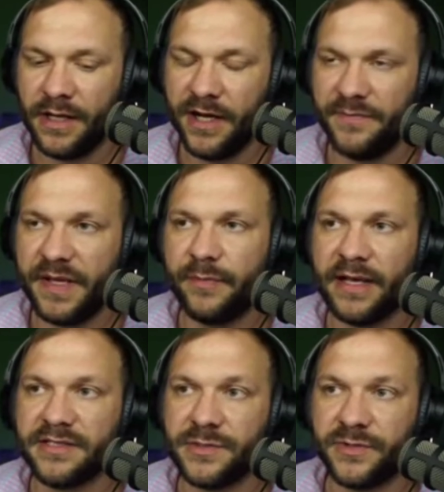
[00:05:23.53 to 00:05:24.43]
big
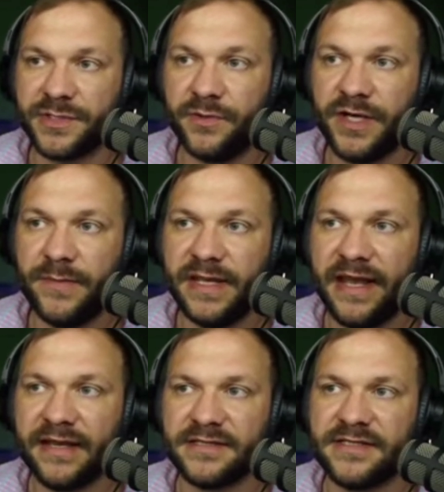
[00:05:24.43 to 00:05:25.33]
box store is going to be
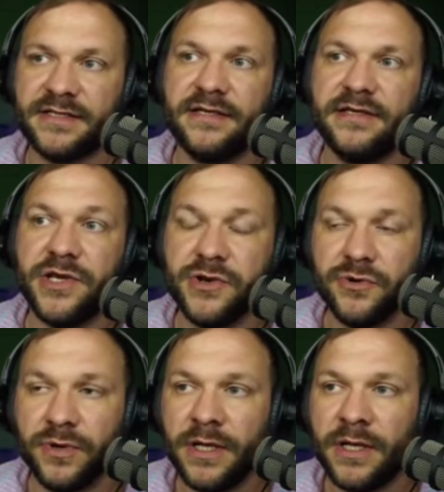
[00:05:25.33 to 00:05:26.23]

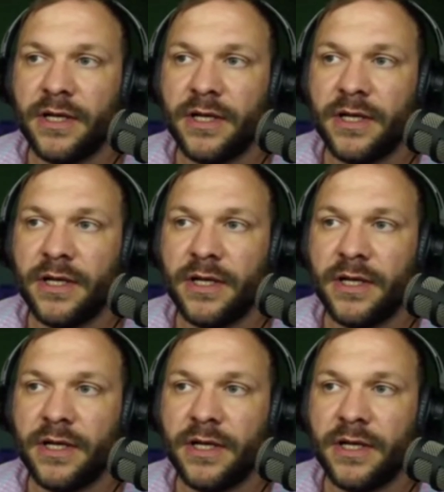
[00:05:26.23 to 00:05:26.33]
XCU,